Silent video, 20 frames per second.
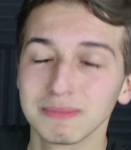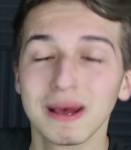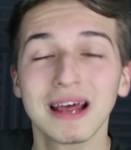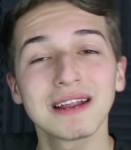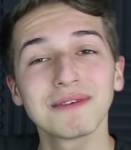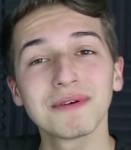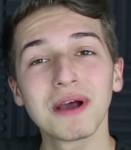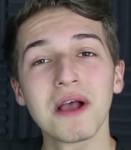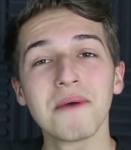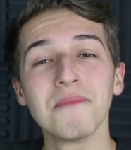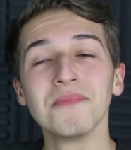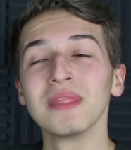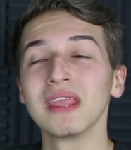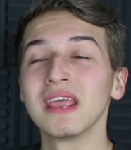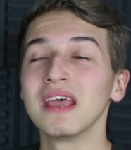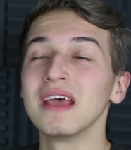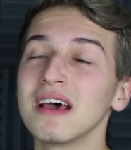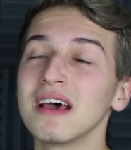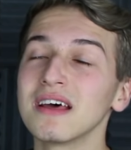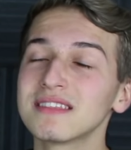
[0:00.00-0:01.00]
But anyway,
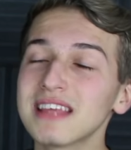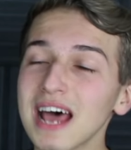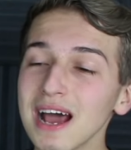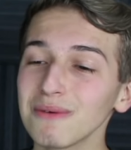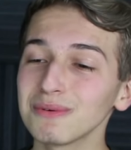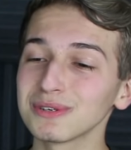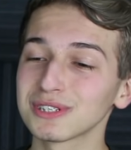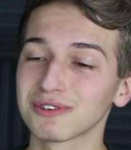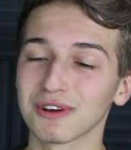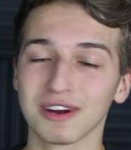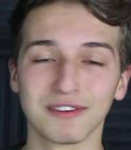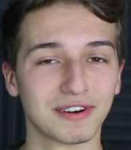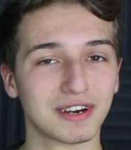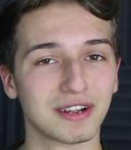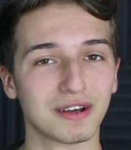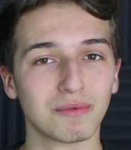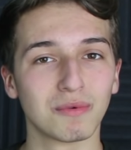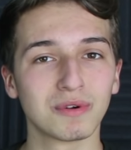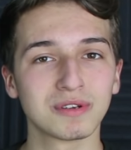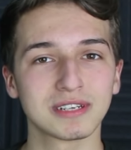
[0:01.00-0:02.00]
that was a great
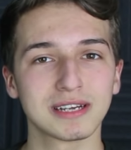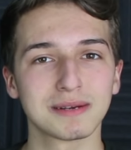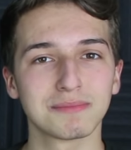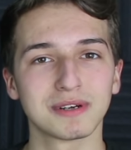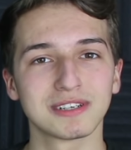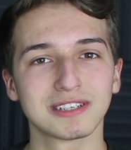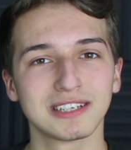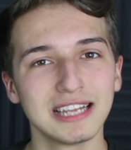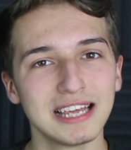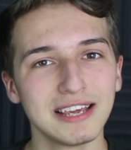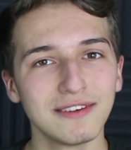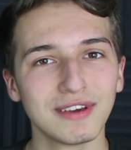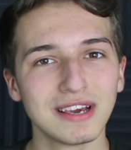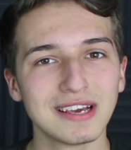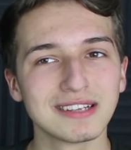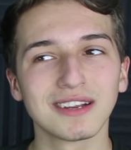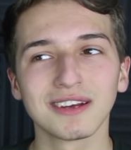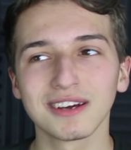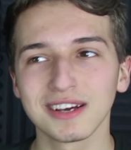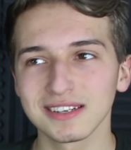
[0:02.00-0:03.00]
video. Once again by
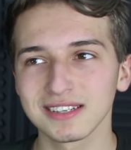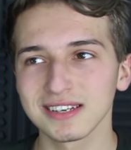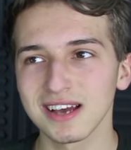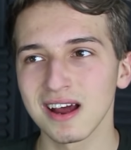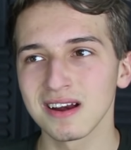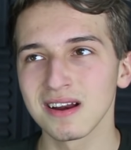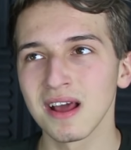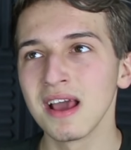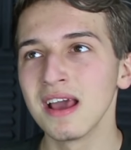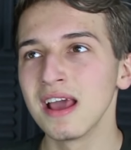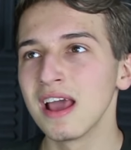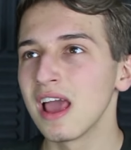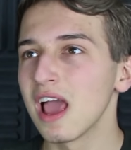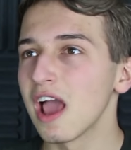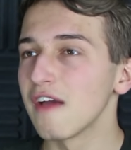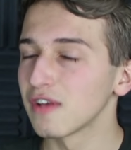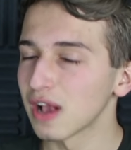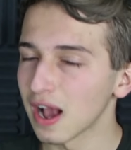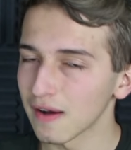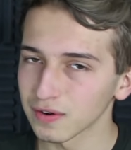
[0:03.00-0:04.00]
Sleeveys, like I said,
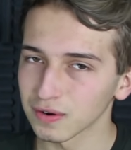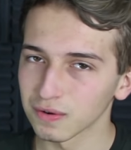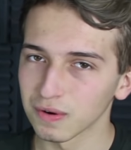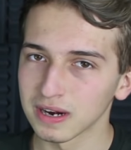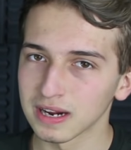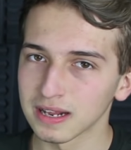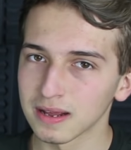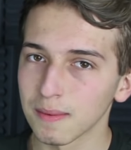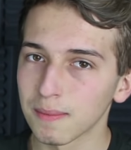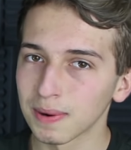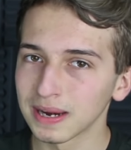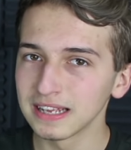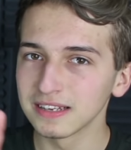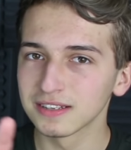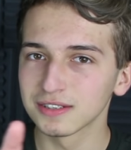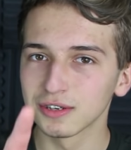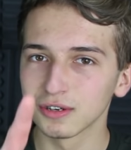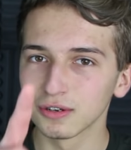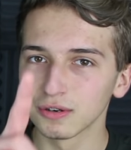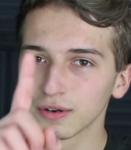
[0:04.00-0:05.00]
if you haven't already,
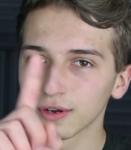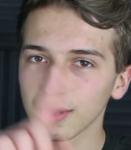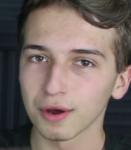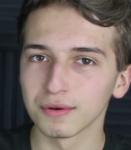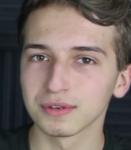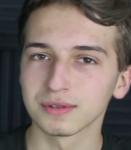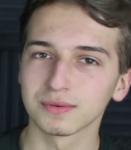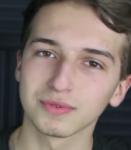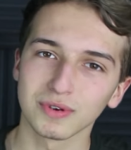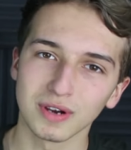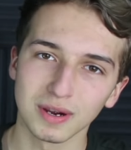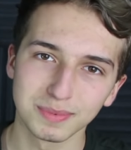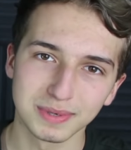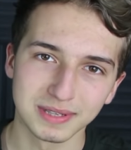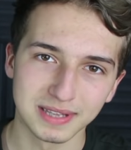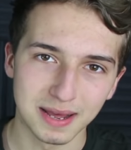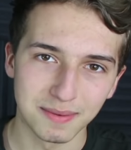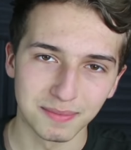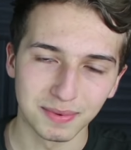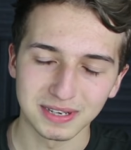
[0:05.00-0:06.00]
please do go and subscribe
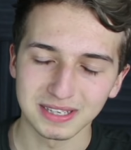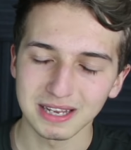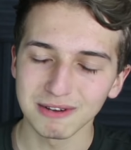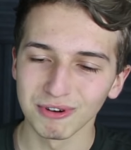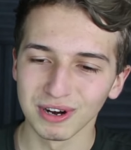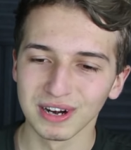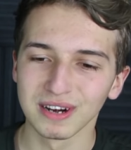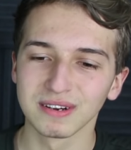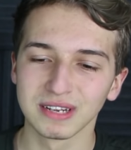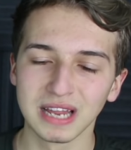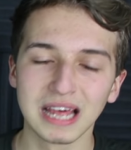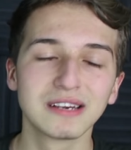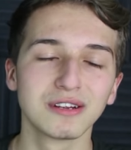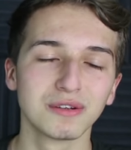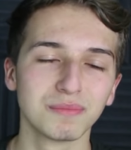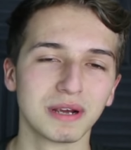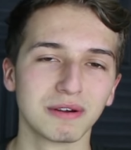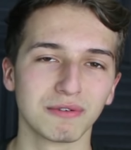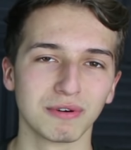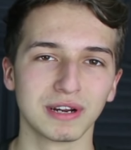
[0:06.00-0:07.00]
to them because they really, they
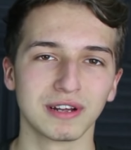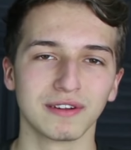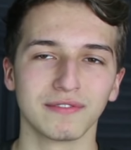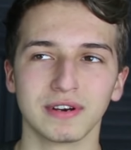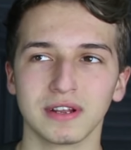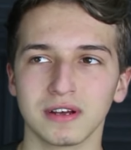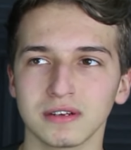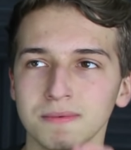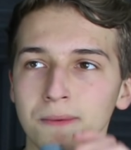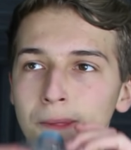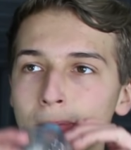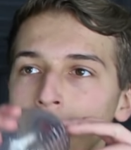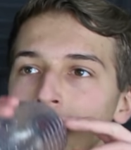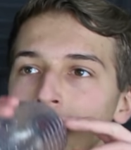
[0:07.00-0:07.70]
do make really good videos.